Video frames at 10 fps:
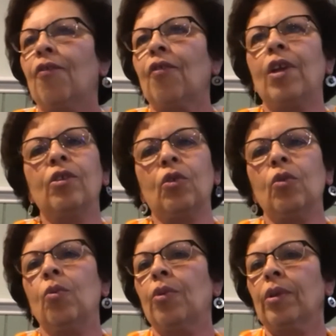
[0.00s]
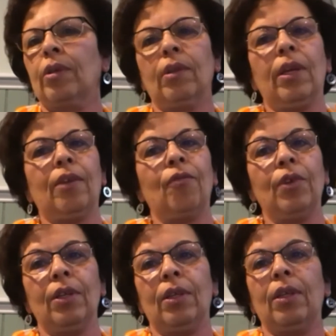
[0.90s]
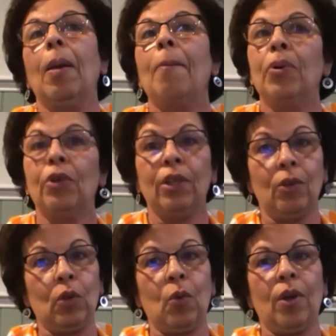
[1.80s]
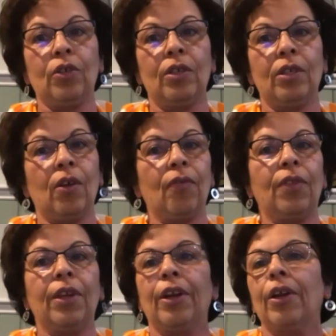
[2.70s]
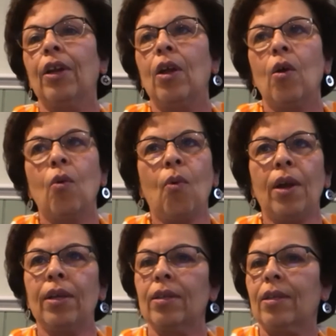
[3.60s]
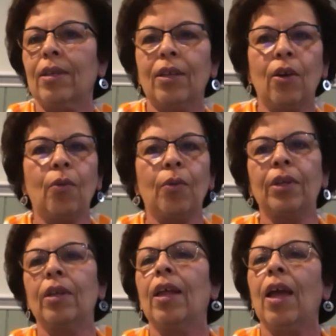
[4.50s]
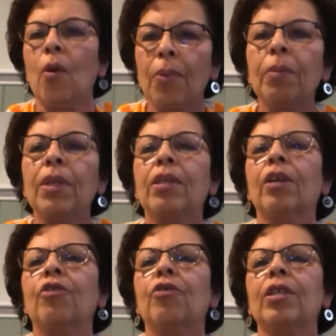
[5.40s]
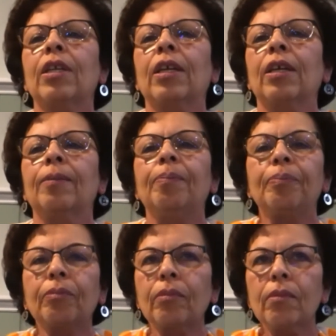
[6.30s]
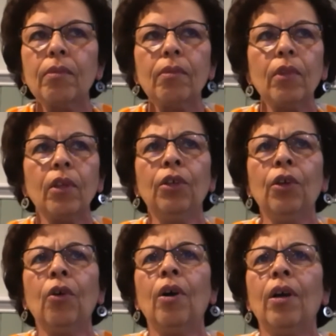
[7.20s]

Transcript: friends who were like really putting those questions out there. Why is he going? Helping me to understand, the